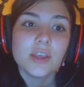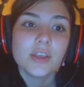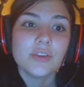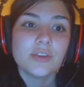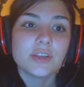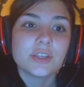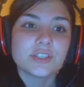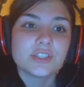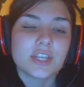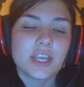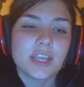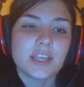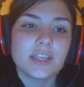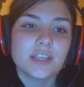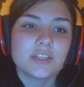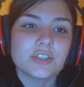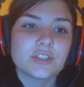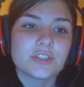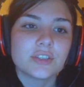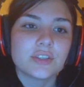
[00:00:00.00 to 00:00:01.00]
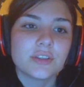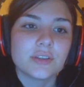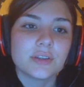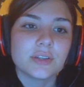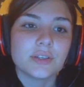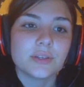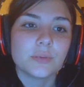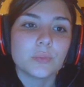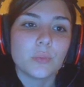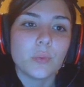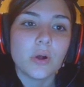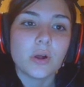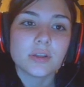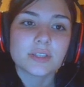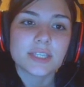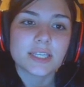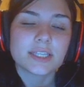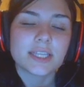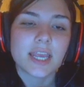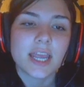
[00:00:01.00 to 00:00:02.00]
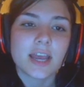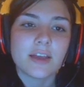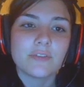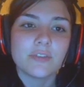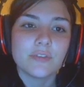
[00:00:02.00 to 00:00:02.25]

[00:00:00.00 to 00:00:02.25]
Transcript: You can change their walls that they have,